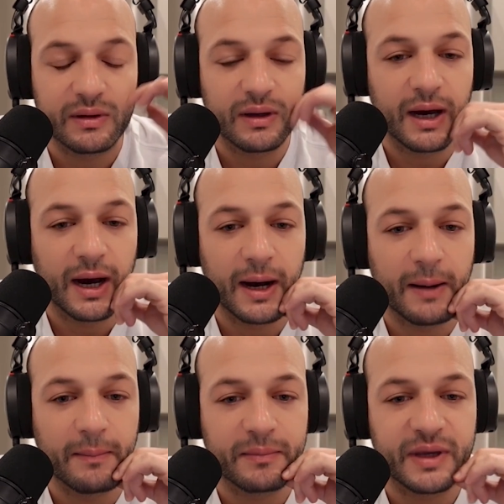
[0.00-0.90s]

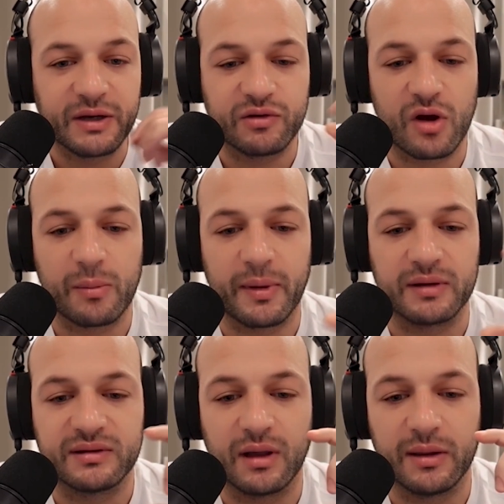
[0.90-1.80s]
Can you talk about
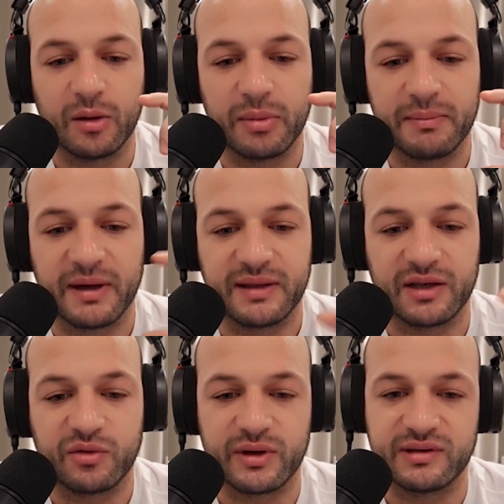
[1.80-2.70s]
a little bit about that
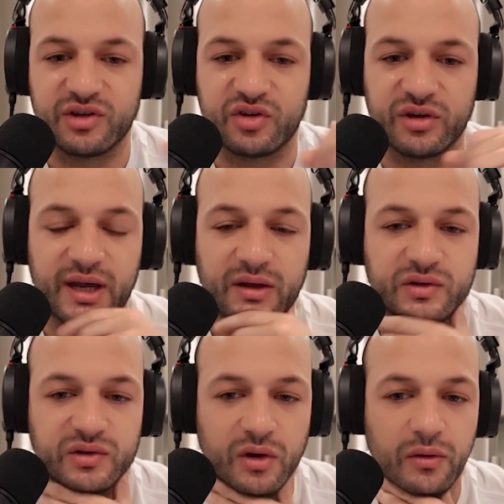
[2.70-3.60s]
transition now?
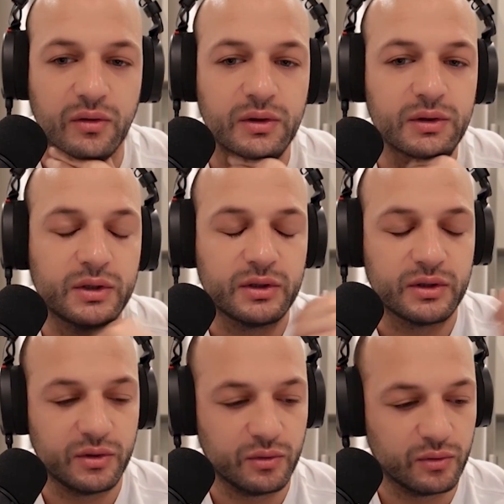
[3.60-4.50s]
So
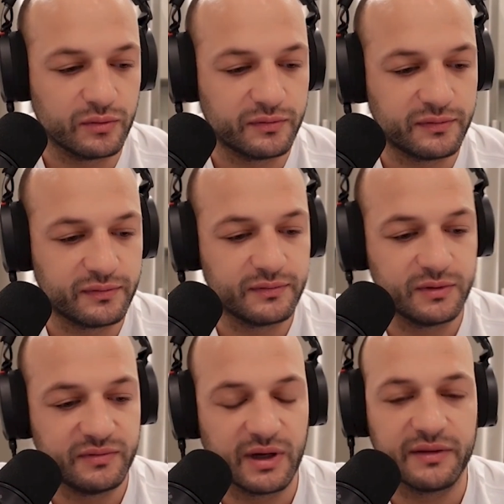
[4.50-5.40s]
you've
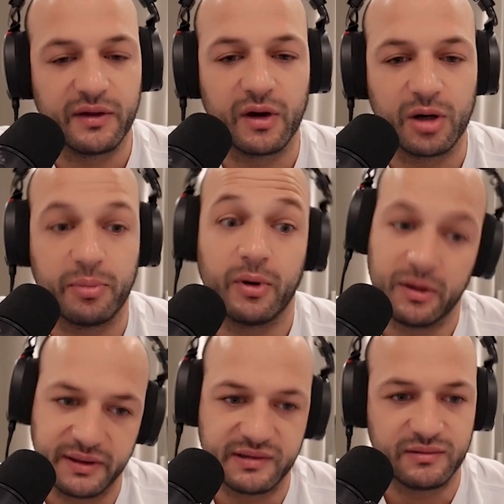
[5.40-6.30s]
done the hard part, or at
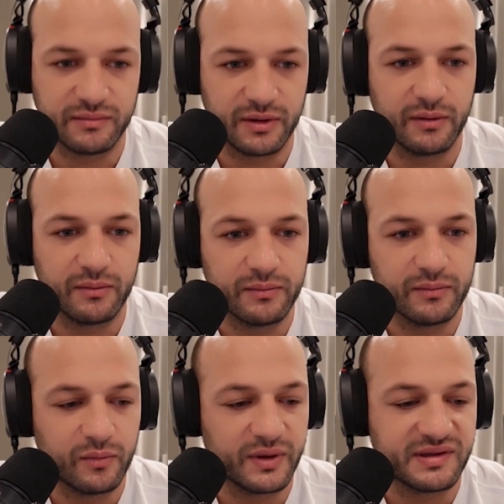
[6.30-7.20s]
least
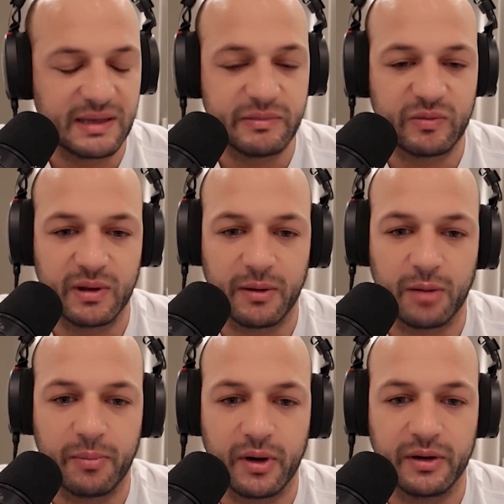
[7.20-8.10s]
what seems to be the hard
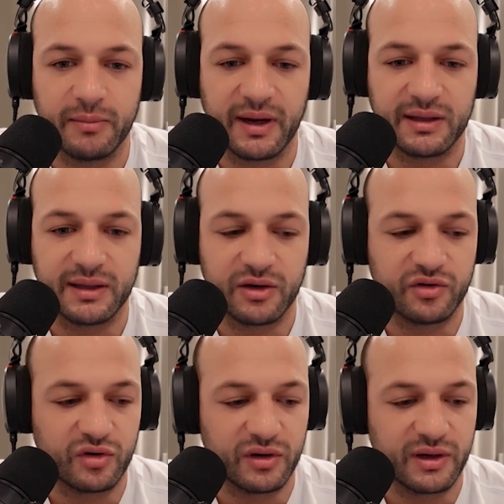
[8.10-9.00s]
part in making that
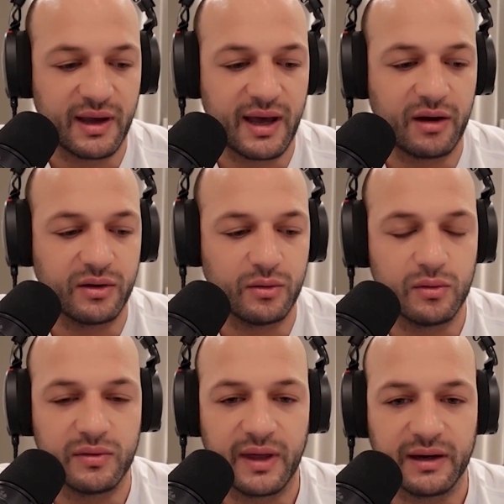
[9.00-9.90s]
journey. How do you
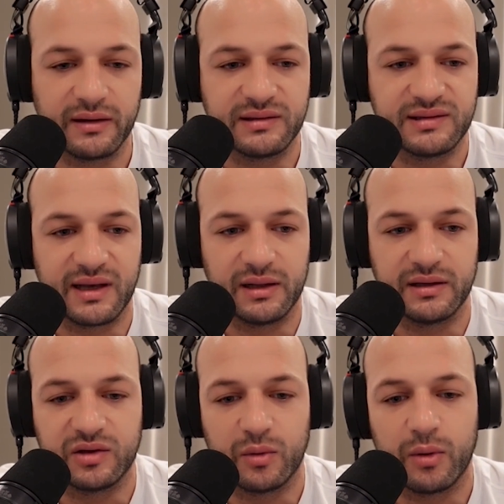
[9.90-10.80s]
then settle
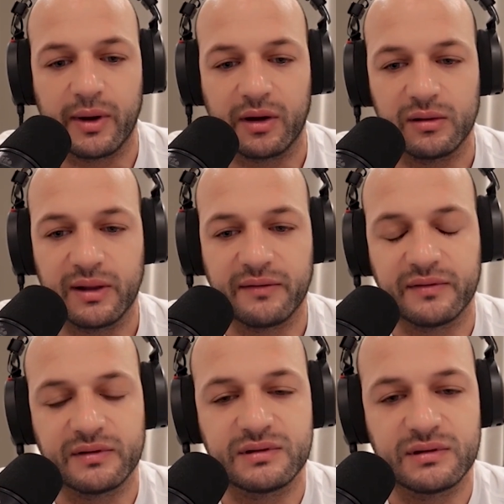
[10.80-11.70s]
into what regular life is?